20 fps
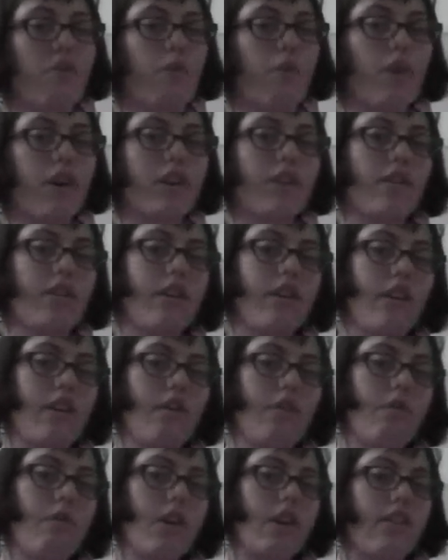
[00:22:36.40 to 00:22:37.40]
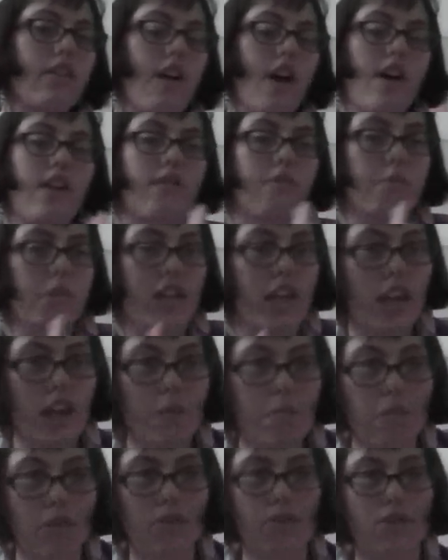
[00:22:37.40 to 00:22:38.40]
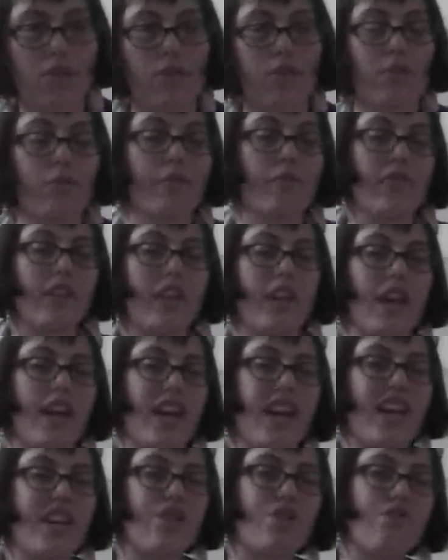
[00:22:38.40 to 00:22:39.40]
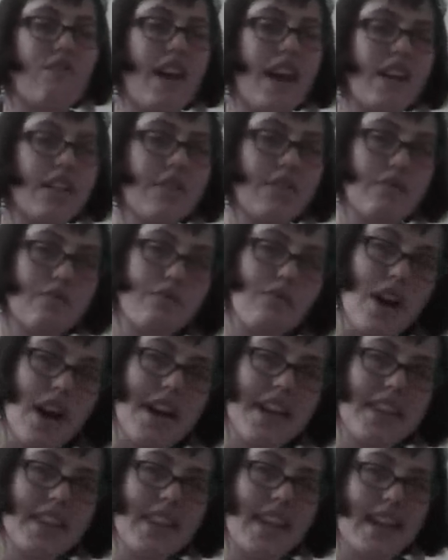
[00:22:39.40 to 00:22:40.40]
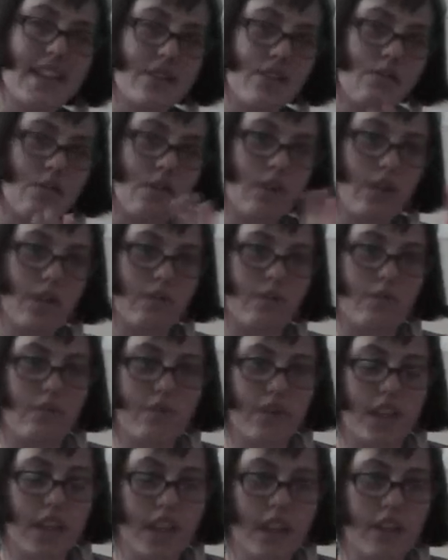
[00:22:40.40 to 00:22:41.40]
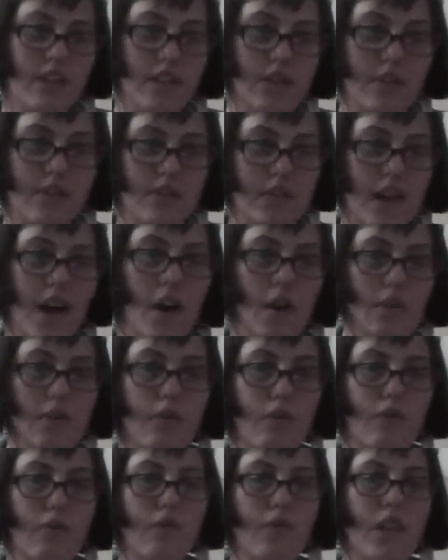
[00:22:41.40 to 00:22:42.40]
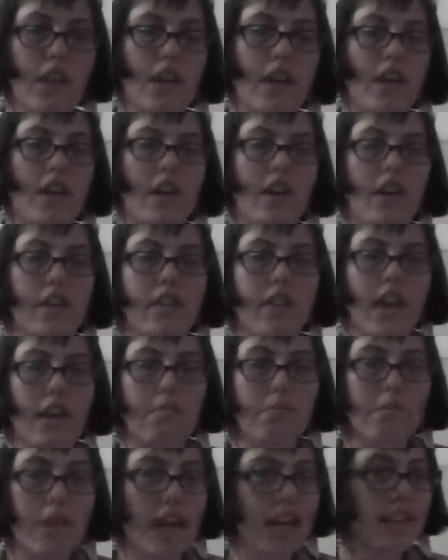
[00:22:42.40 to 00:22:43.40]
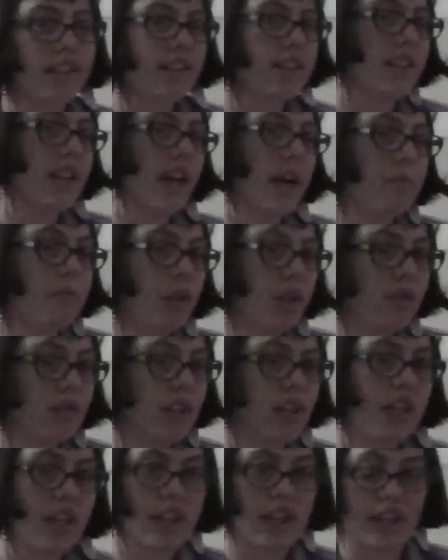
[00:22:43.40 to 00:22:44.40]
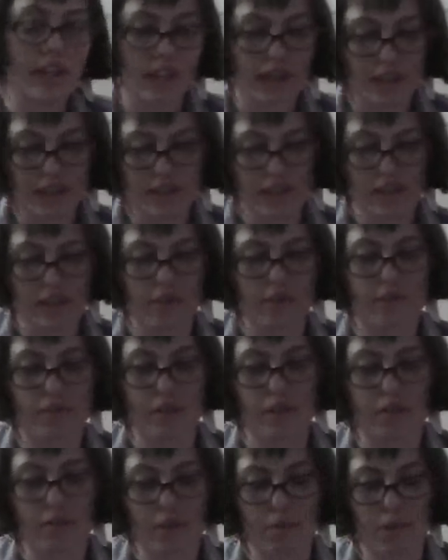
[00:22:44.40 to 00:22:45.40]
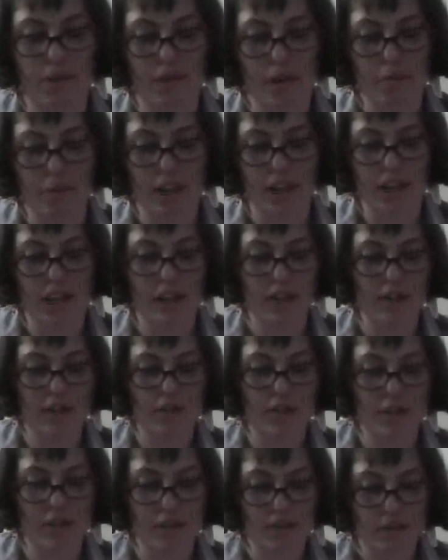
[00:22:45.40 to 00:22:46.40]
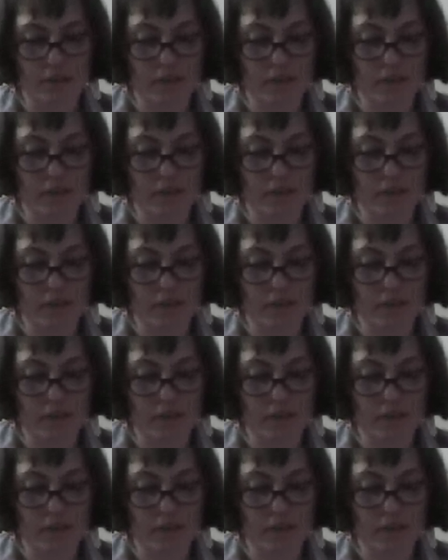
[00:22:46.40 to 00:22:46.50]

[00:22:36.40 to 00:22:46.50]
of what a lot of people do, and try to find that sort of inner self that makes them unique and different from everybody else.